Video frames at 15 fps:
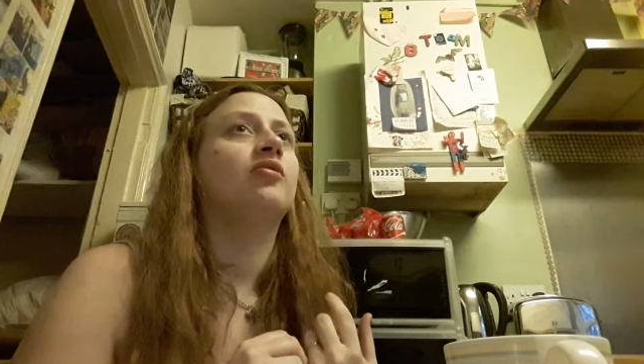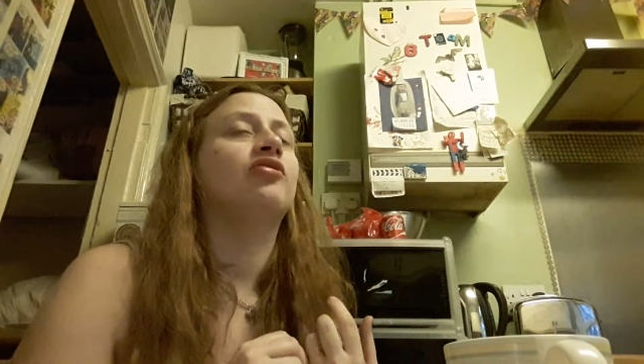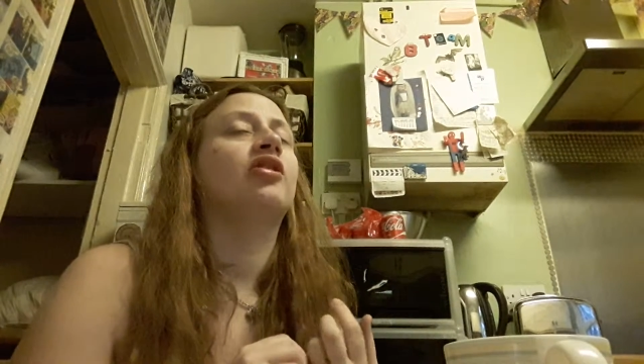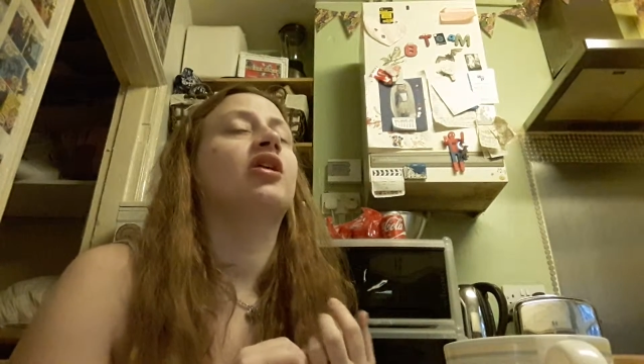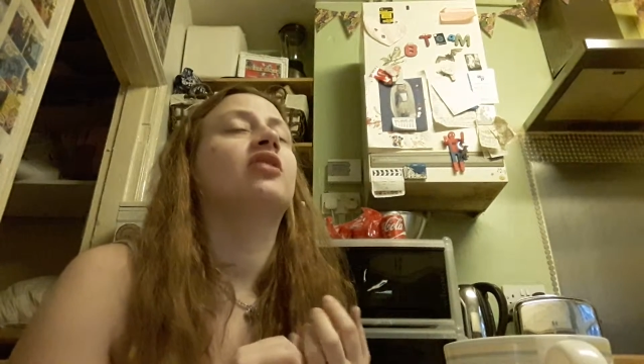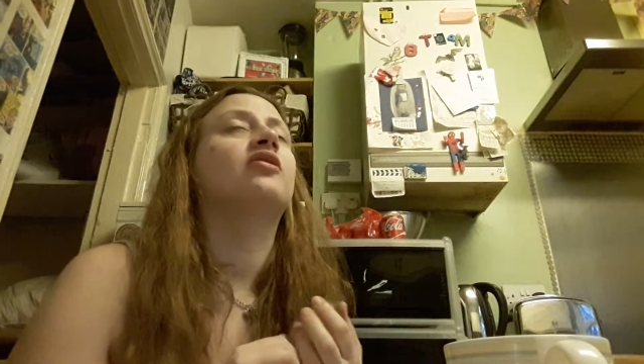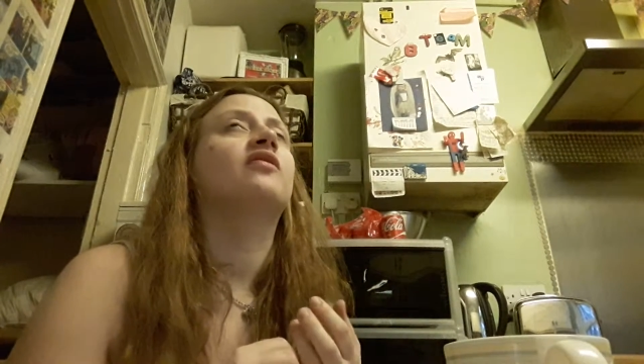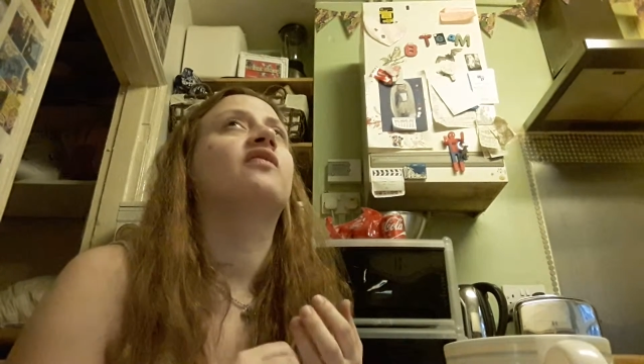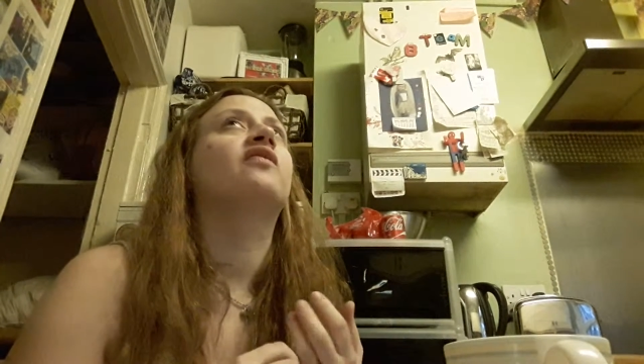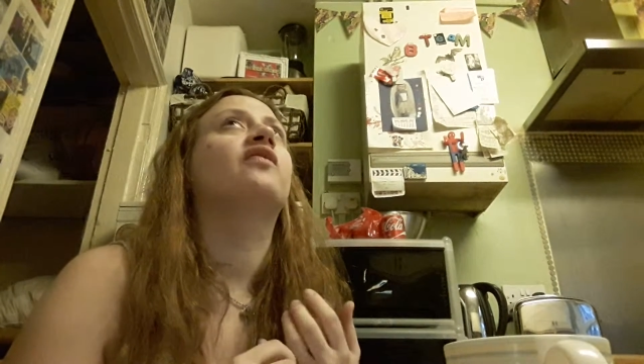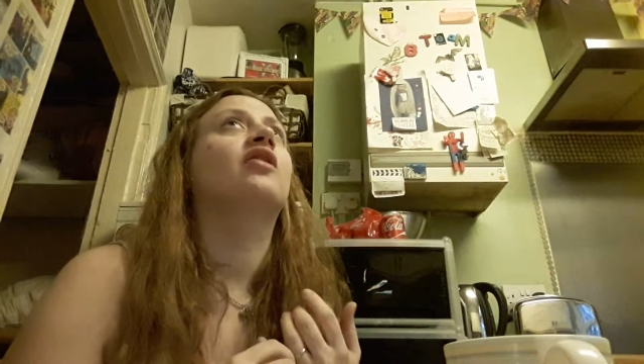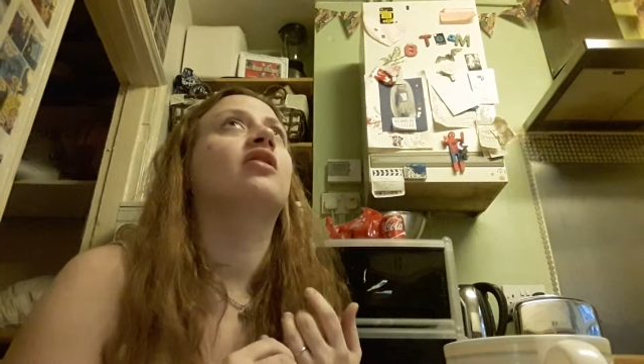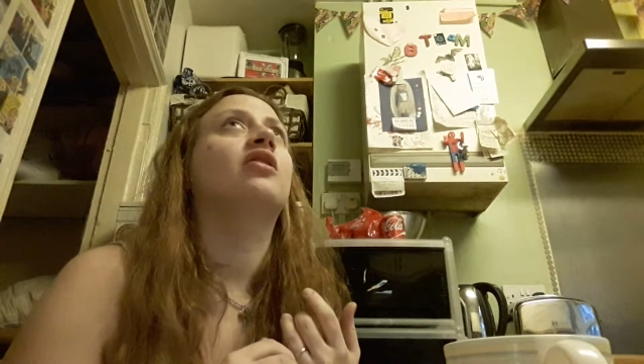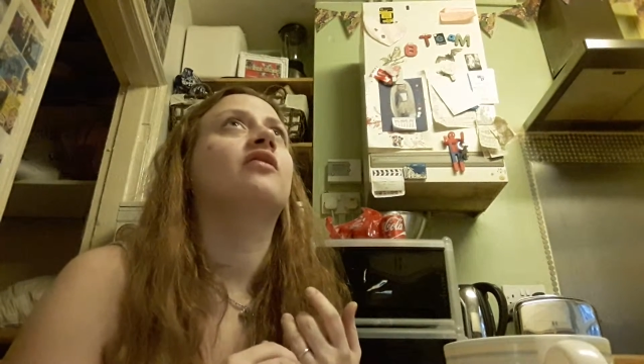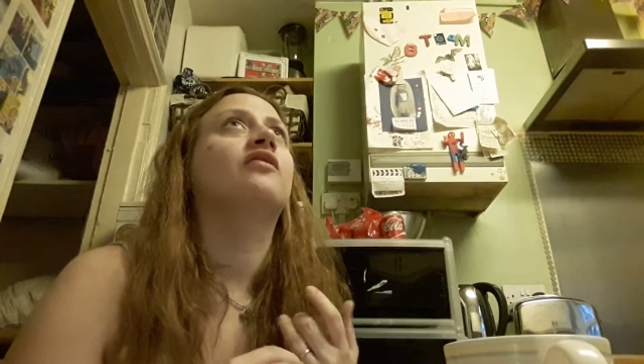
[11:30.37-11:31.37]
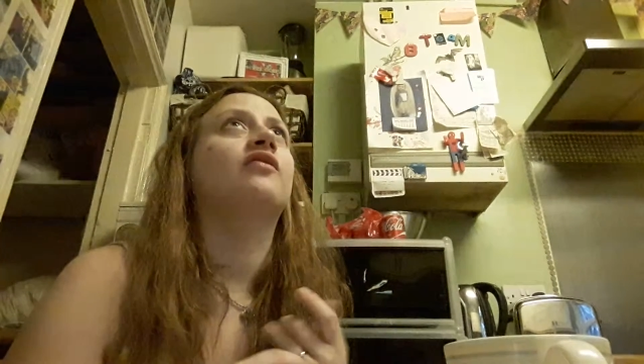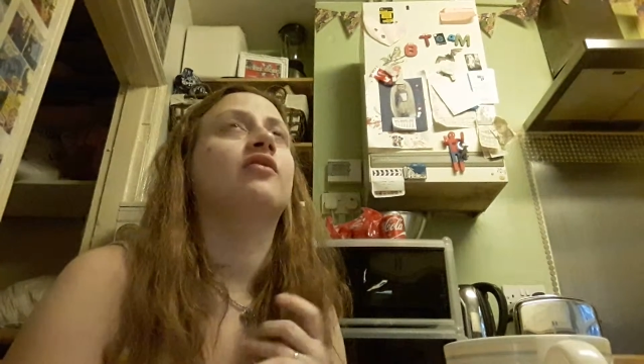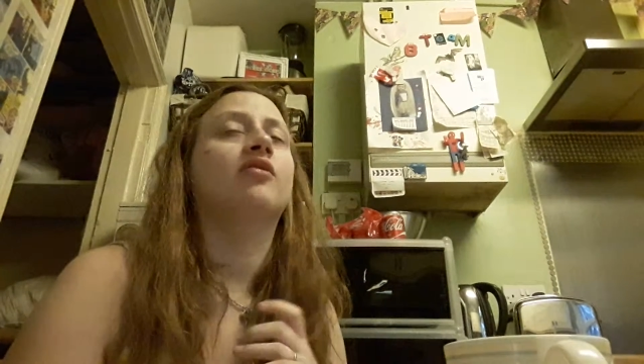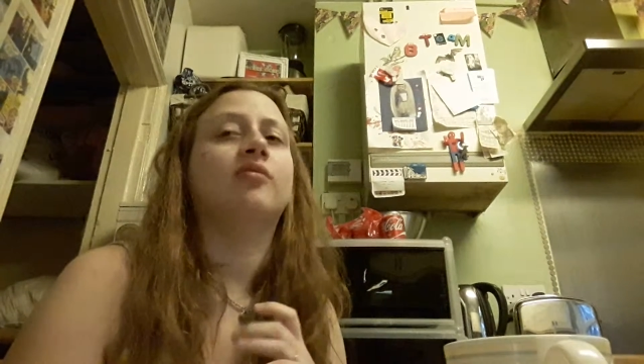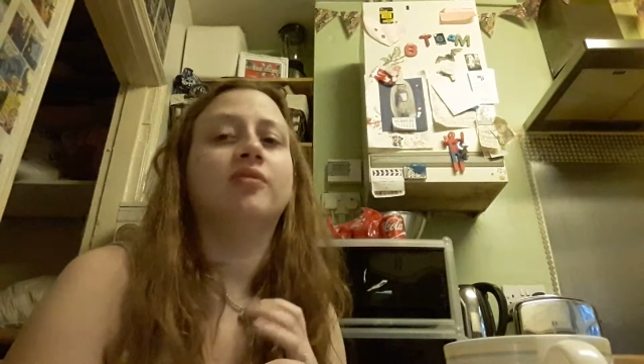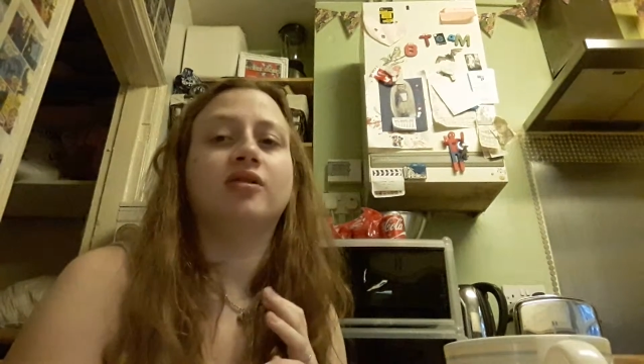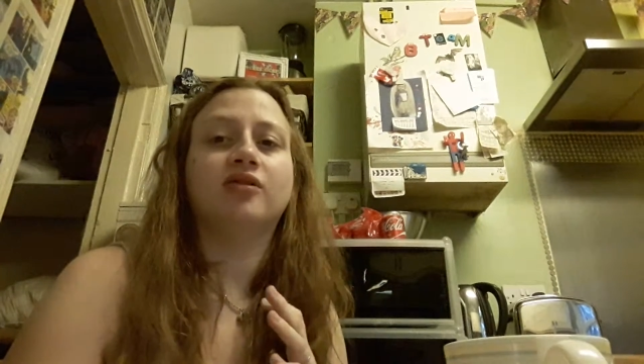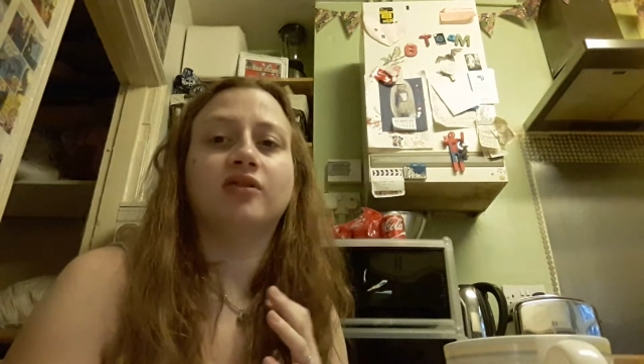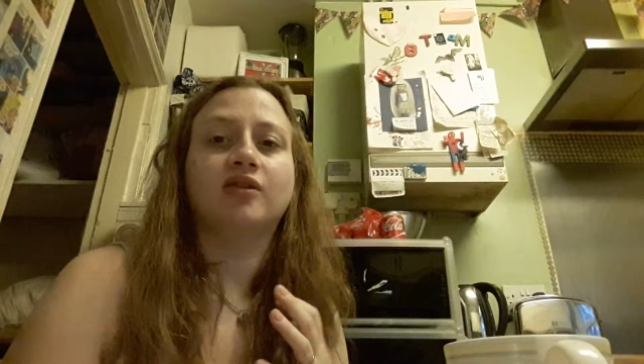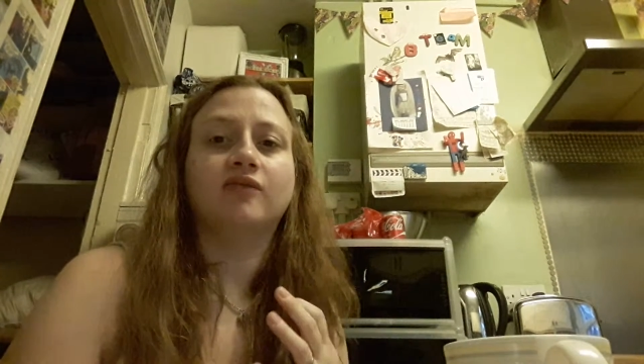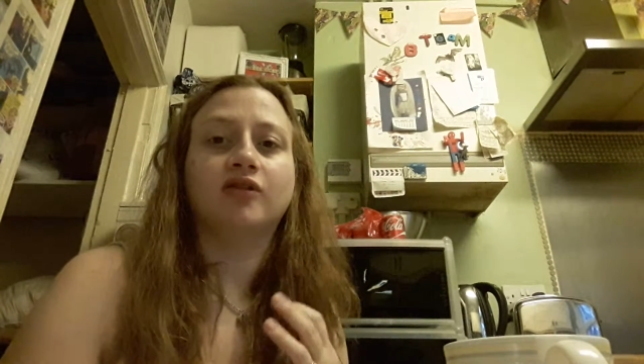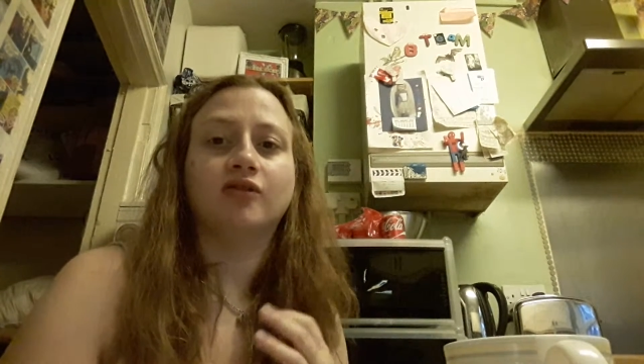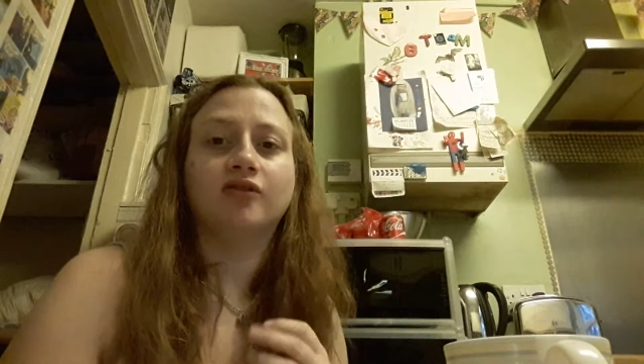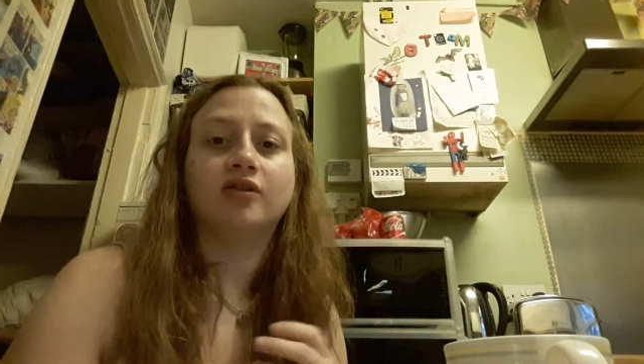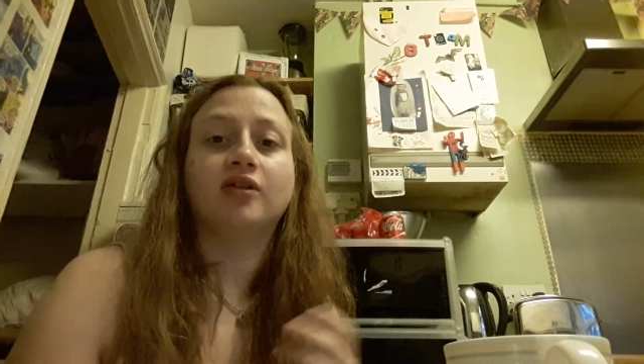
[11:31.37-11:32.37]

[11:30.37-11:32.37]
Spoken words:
which I had to fight for because they've